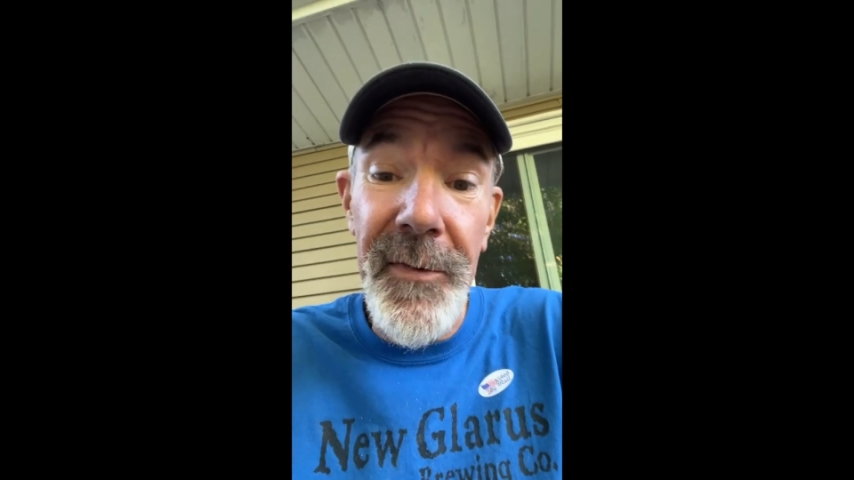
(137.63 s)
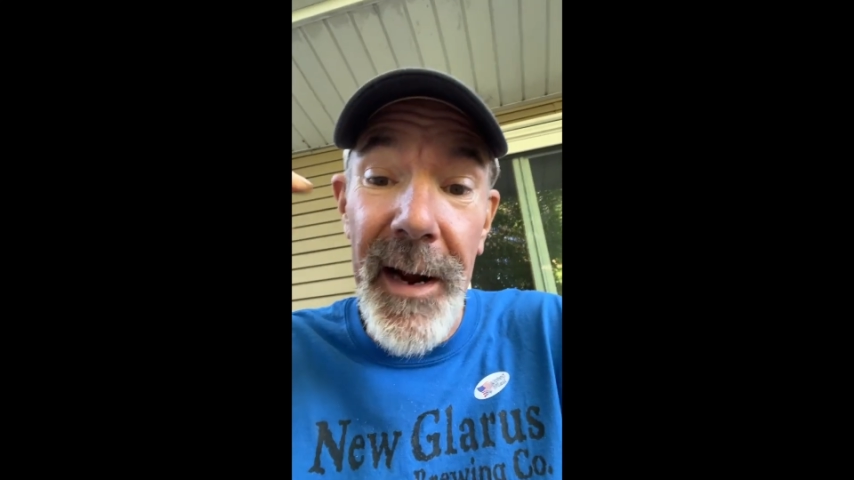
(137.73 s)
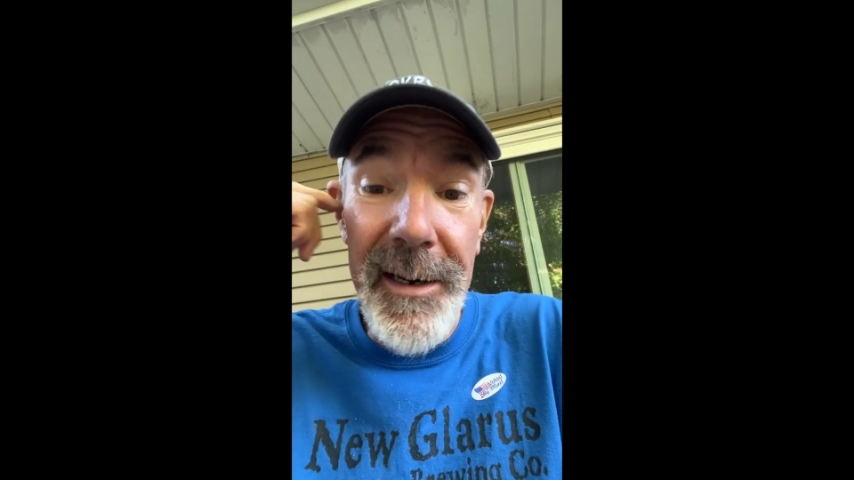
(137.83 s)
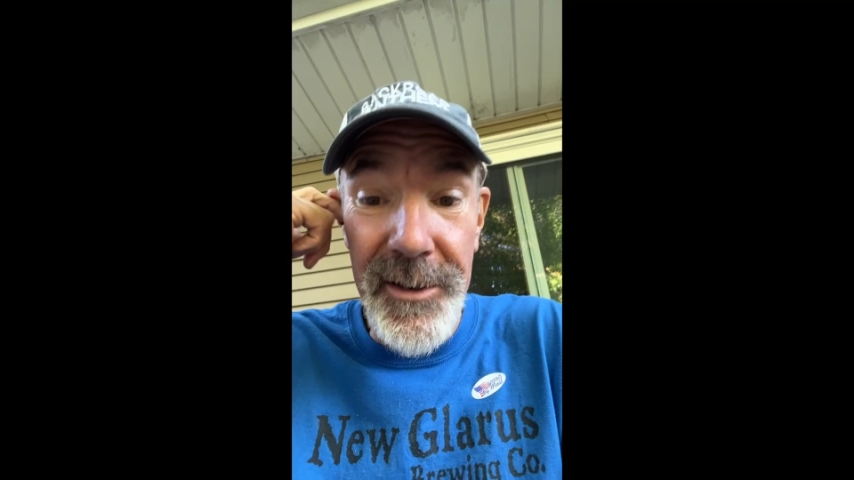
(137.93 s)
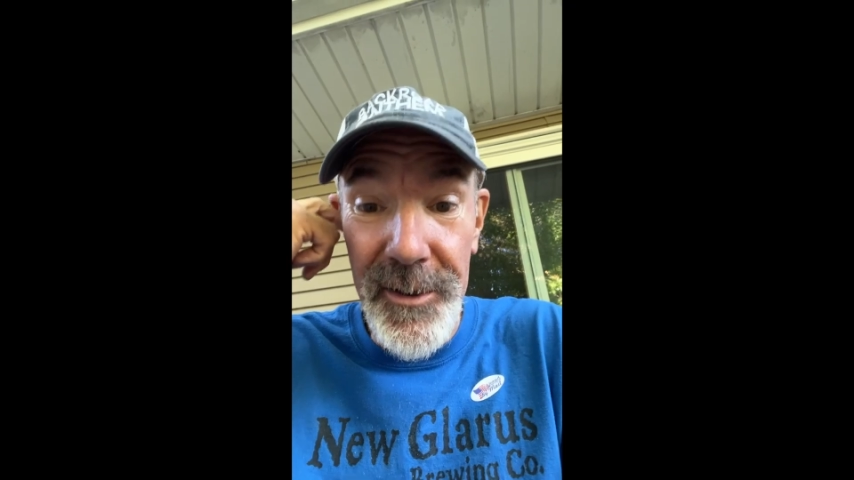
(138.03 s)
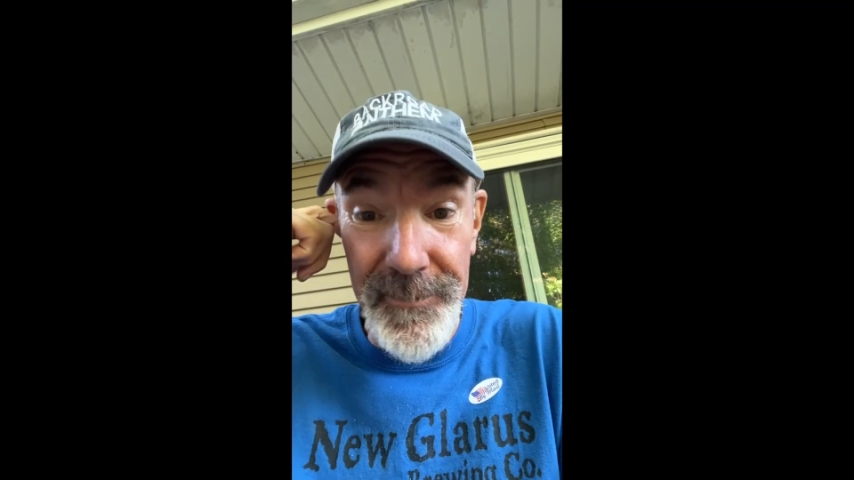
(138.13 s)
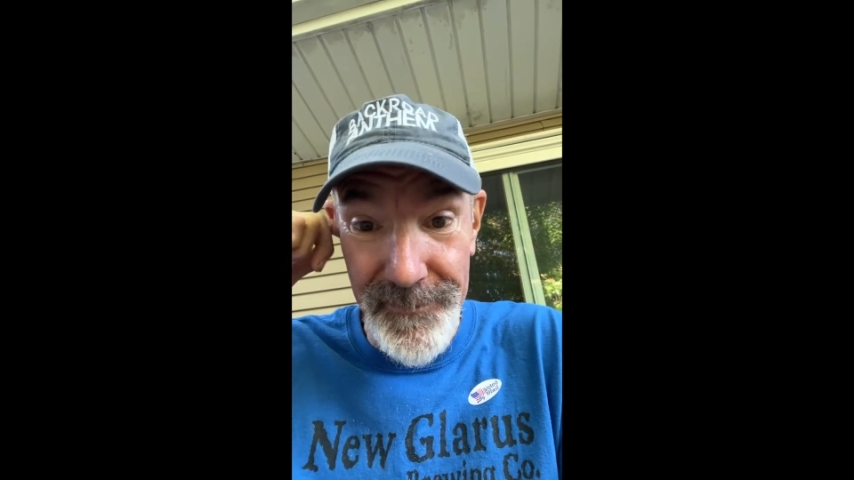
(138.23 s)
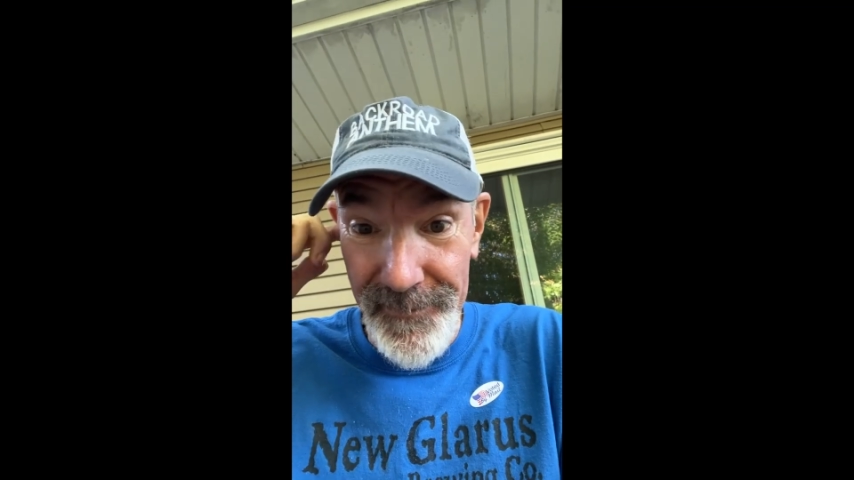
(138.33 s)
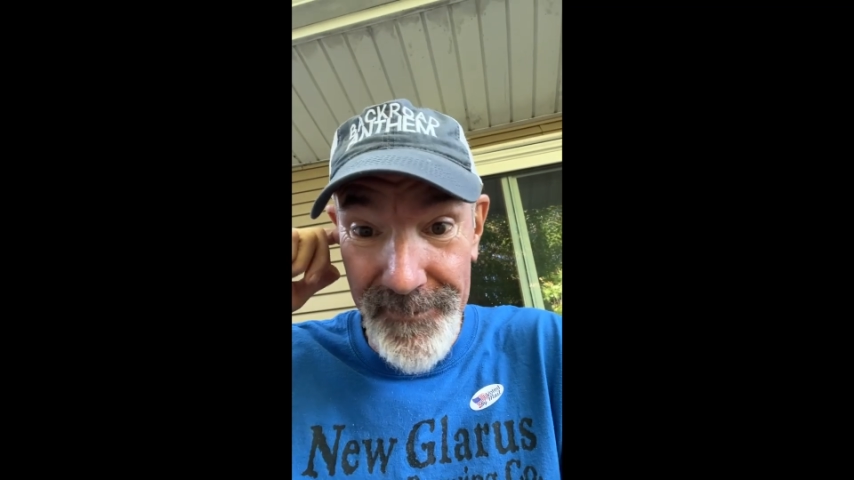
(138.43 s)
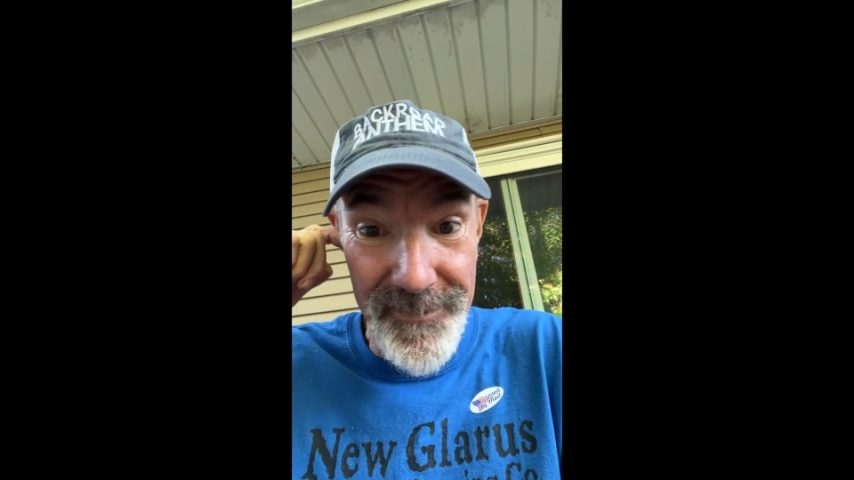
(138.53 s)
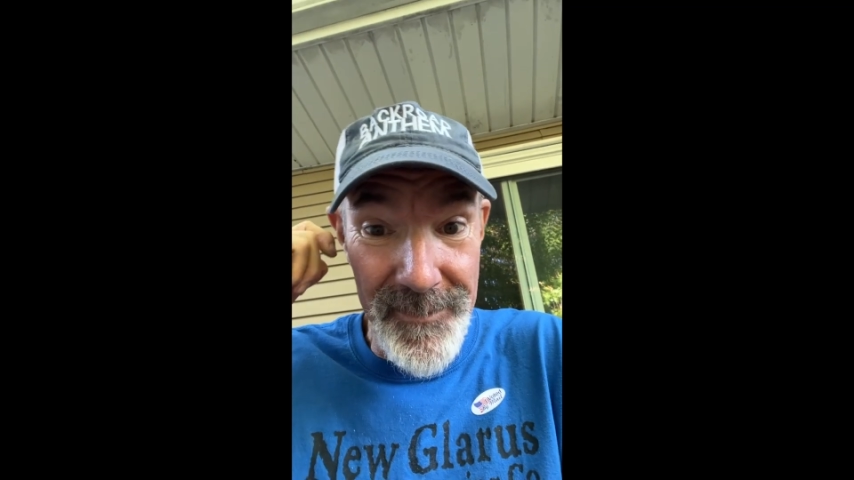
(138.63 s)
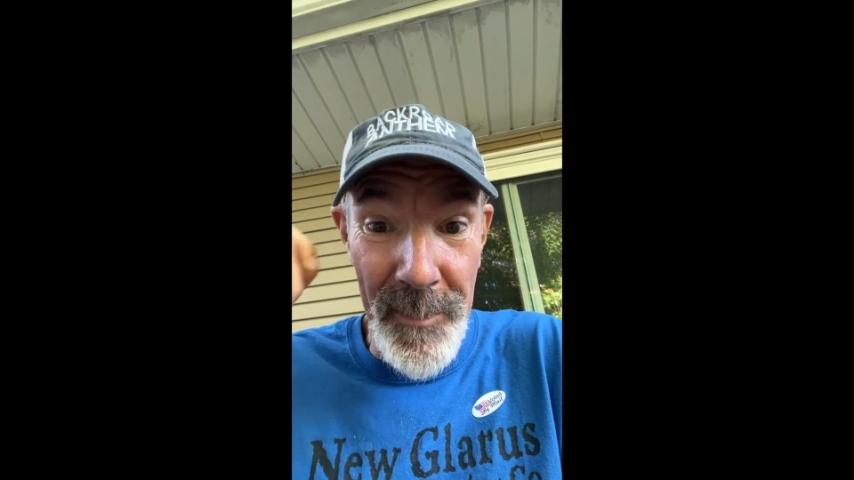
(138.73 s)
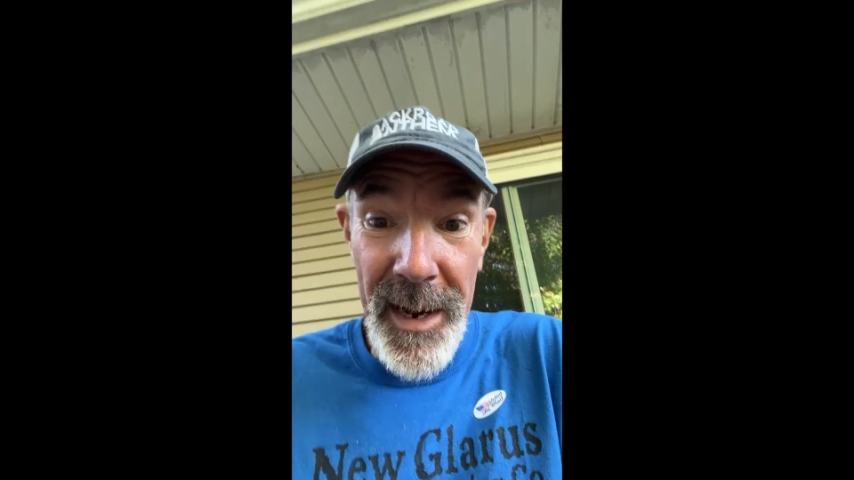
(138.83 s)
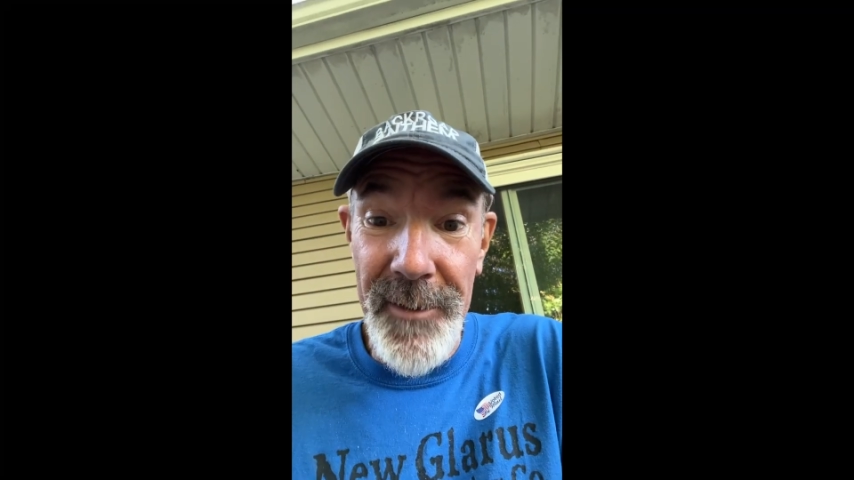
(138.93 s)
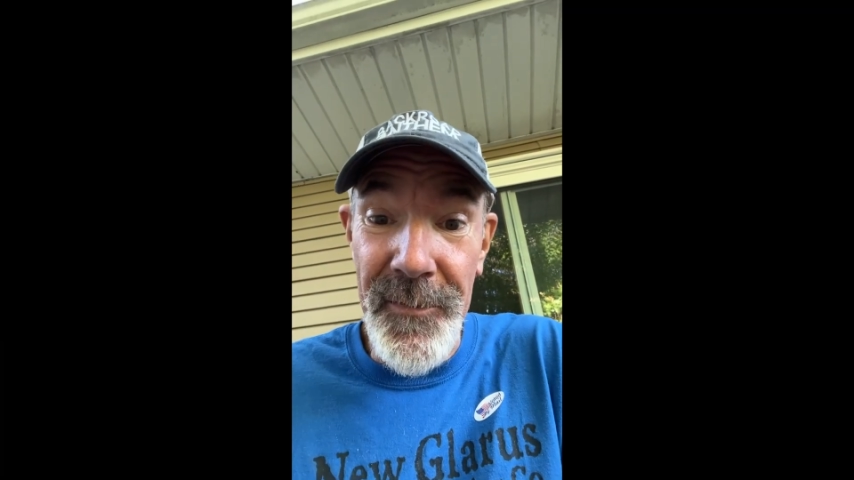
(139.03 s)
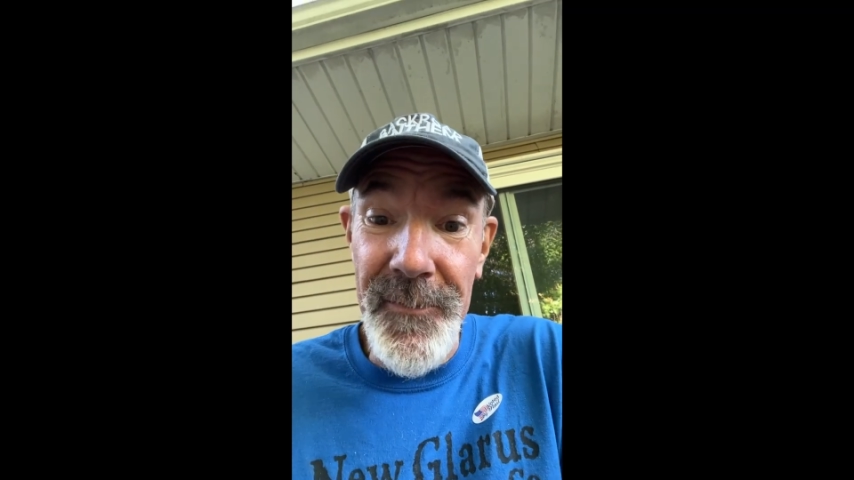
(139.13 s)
factor made,